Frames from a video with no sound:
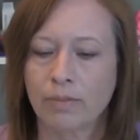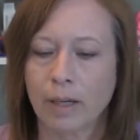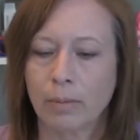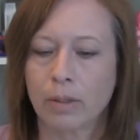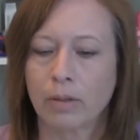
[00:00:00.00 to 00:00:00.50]

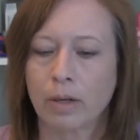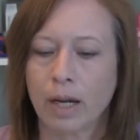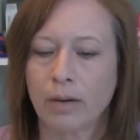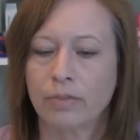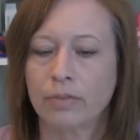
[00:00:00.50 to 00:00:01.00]
Fiber
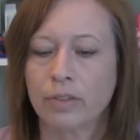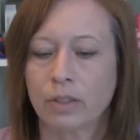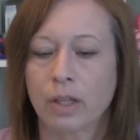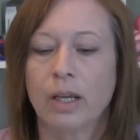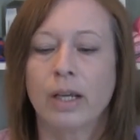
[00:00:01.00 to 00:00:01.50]

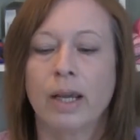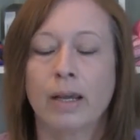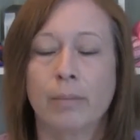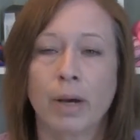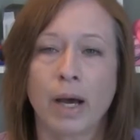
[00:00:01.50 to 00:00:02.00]
Crafts
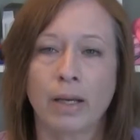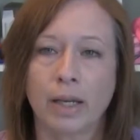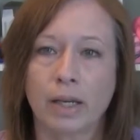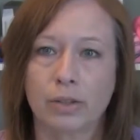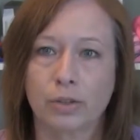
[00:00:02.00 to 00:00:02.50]
and
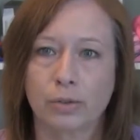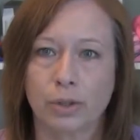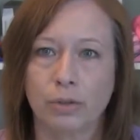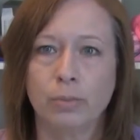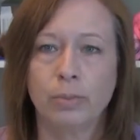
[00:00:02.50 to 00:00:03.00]
podcast
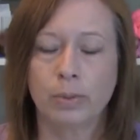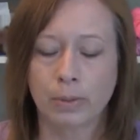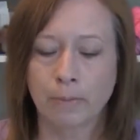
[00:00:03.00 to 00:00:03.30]
group